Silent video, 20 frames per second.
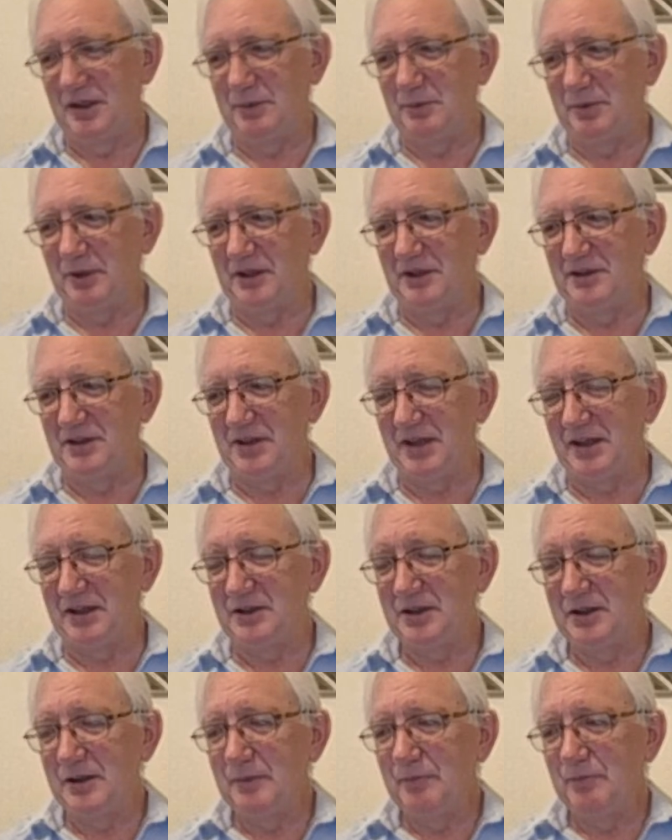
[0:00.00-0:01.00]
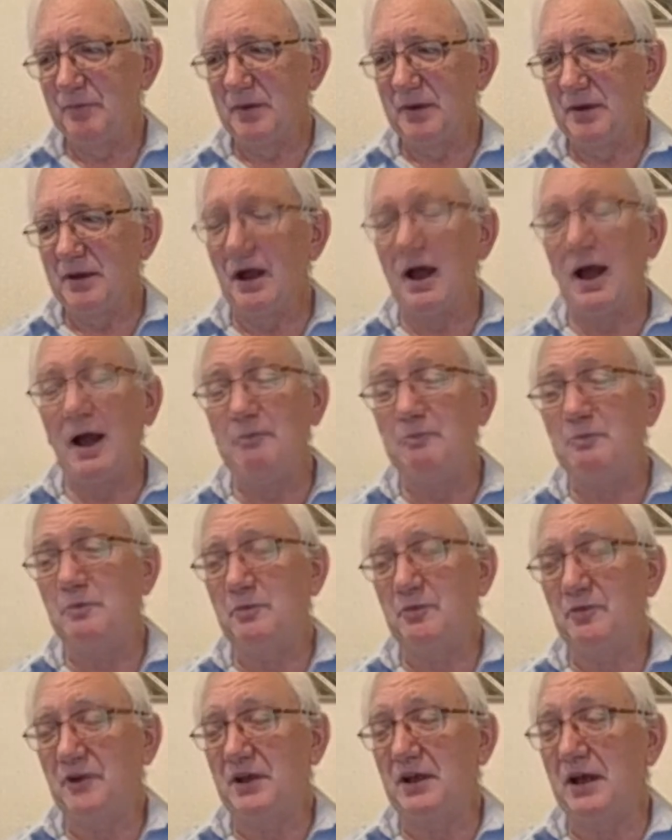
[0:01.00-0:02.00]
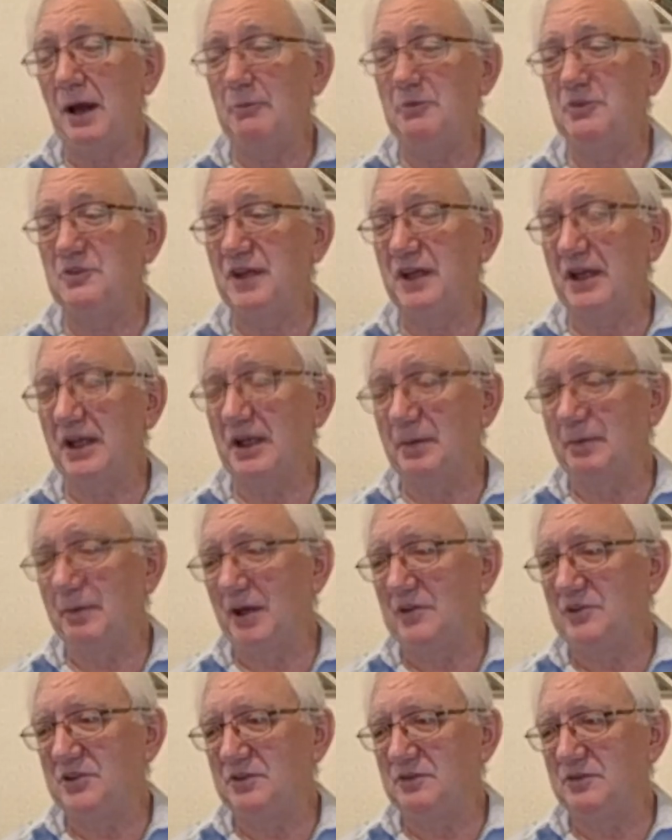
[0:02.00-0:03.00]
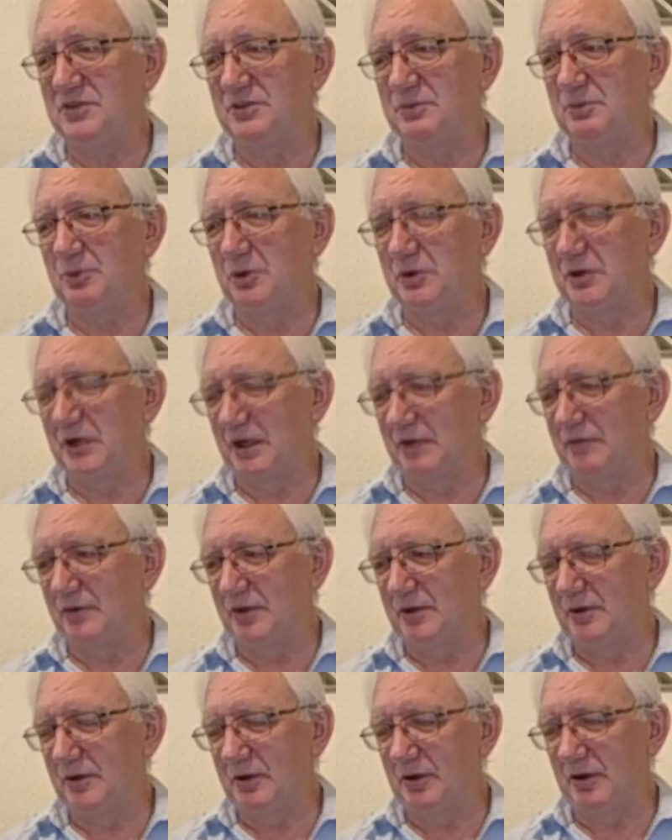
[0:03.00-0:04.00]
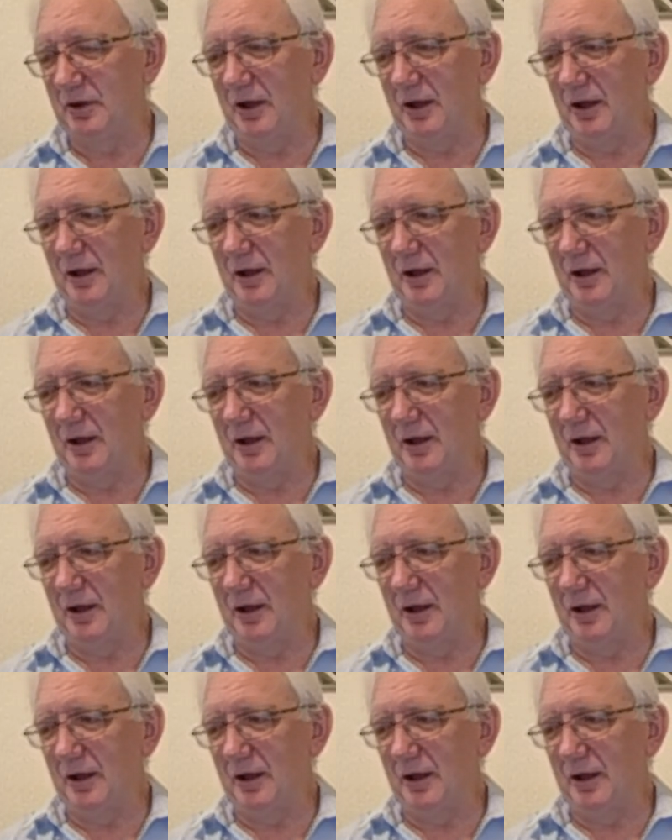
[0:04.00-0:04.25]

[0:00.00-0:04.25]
deep indeed. Yeah, I was thinking about it this morning, but